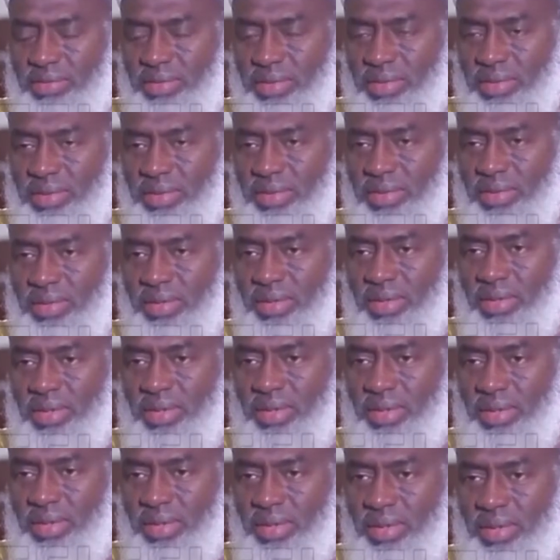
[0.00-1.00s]
of
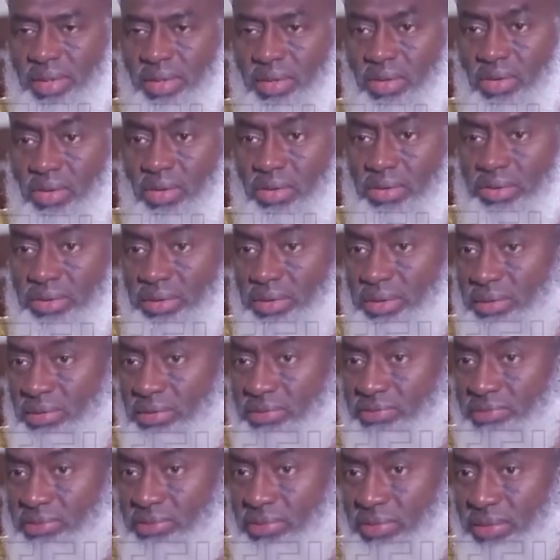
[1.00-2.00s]

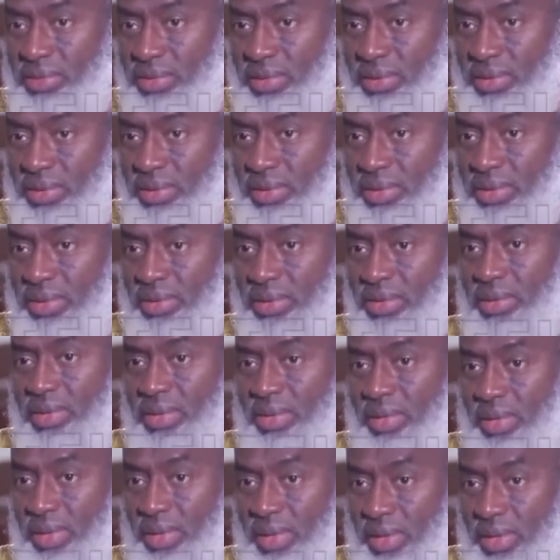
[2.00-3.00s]
incursion of foreign
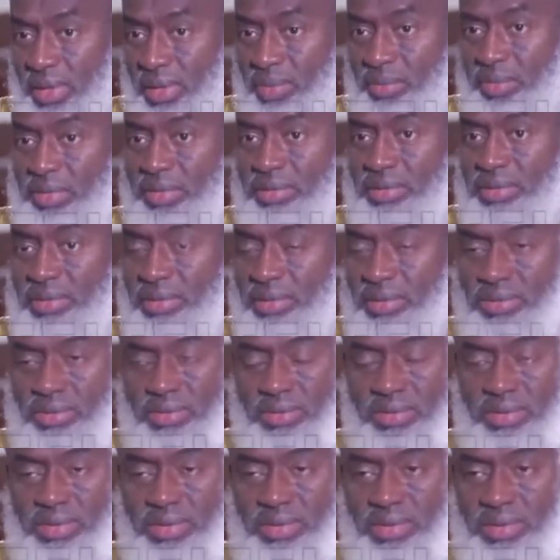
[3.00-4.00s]
elements
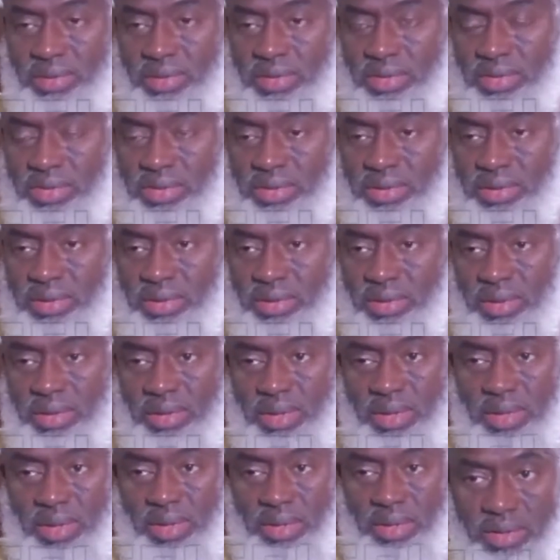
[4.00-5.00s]
into the nation.
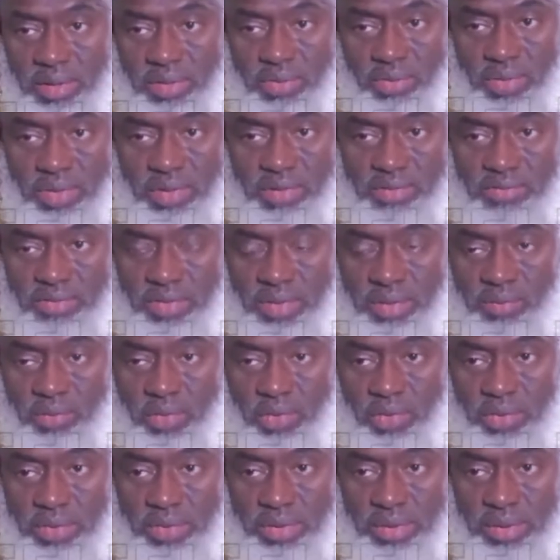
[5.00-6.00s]
And that's why it's very
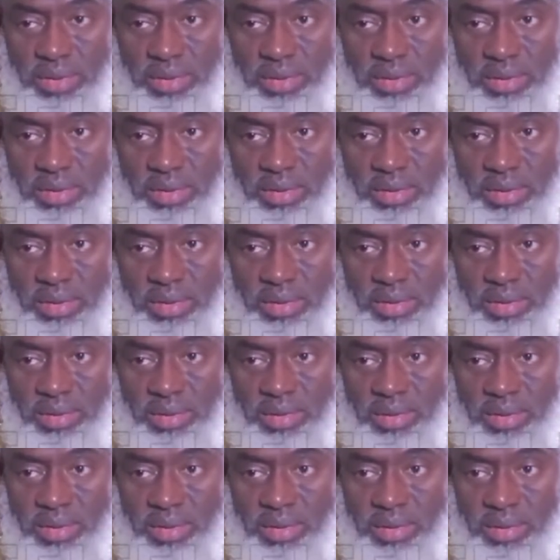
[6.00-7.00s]
important.
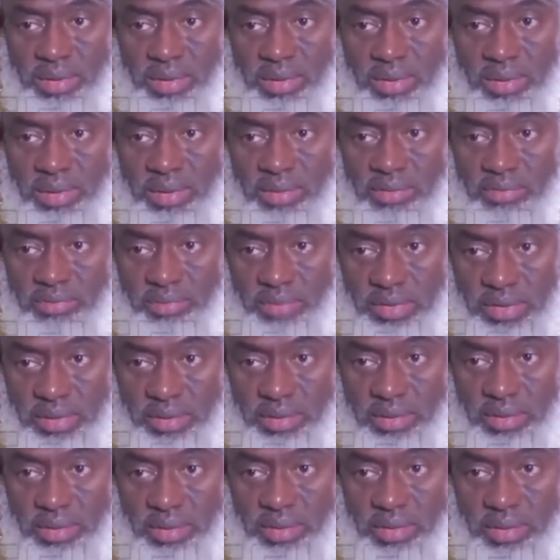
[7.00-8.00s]
The
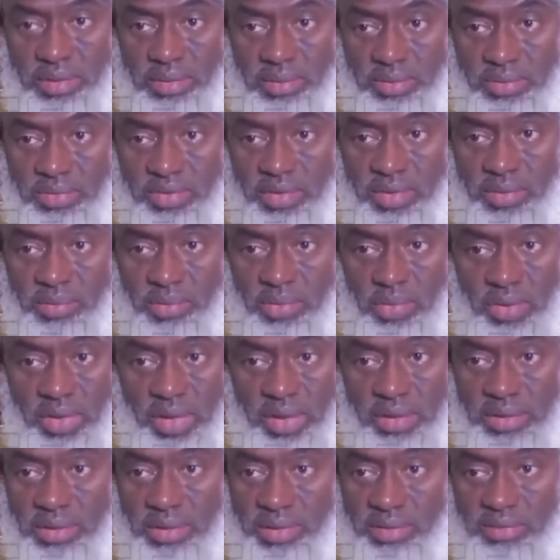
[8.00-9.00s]
government is very
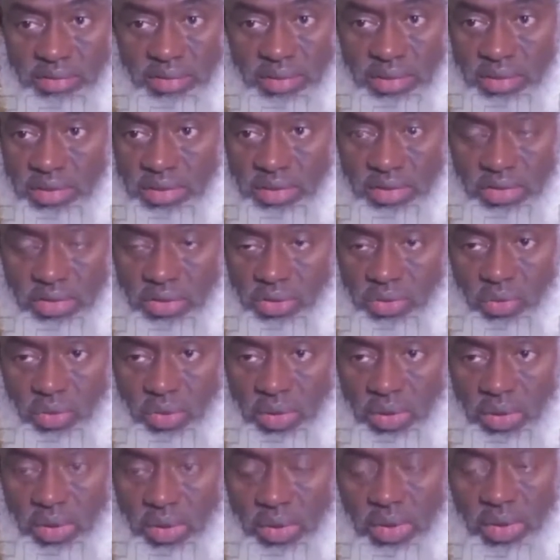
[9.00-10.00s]
proactive in this
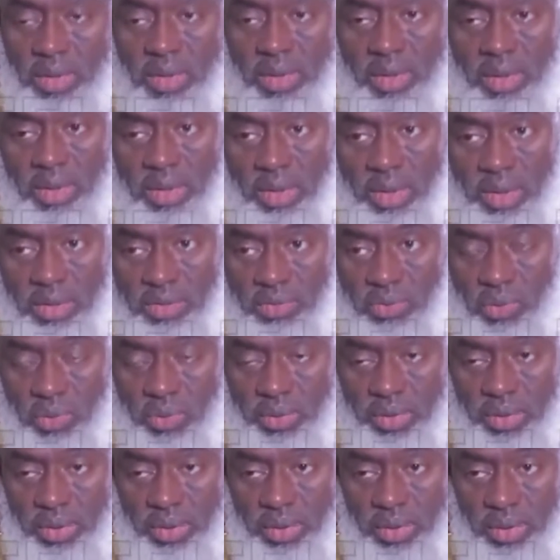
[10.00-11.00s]
issue. Let's
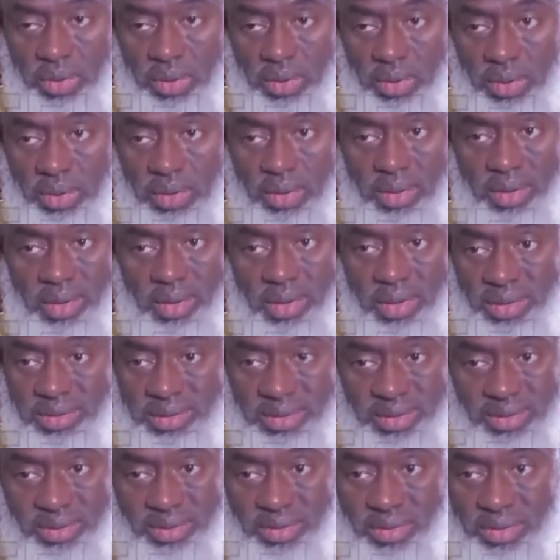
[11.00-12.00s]
go in,
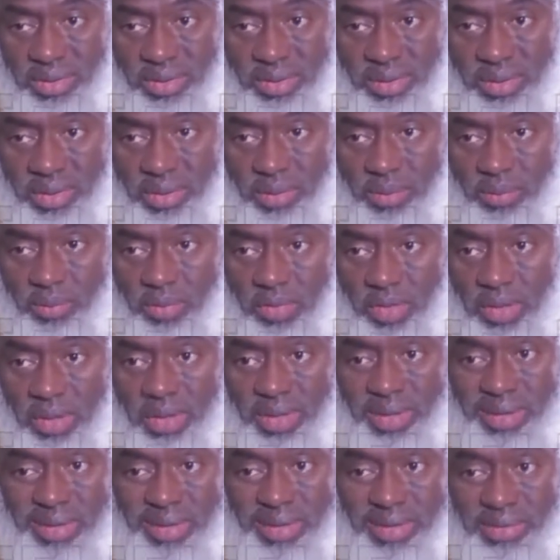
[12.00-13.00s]
let's educate them,
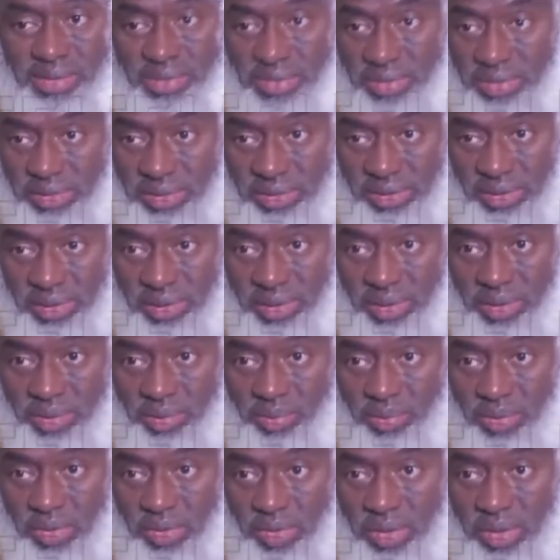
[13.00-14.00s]
let's register
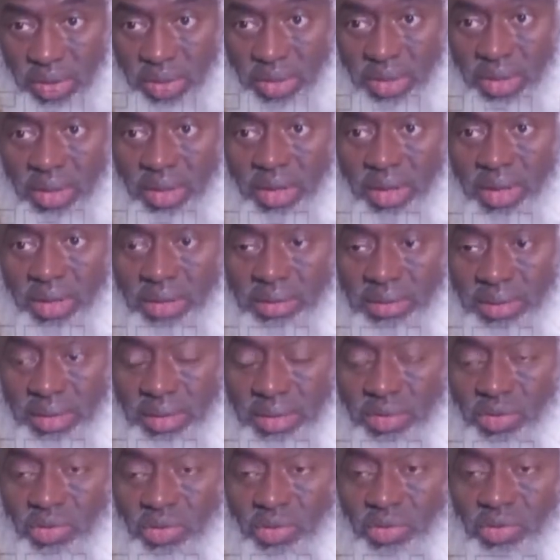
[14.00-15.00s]
them,
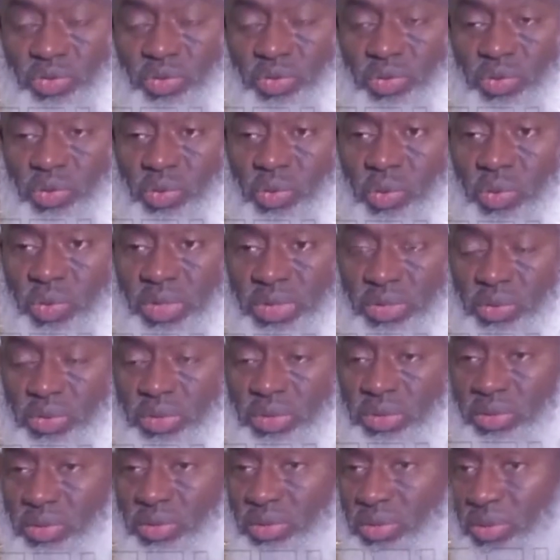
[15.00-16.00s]
let us do
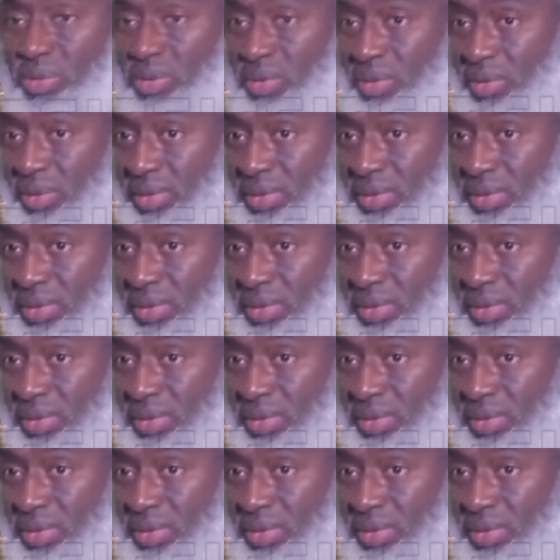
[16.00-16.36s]
what we do to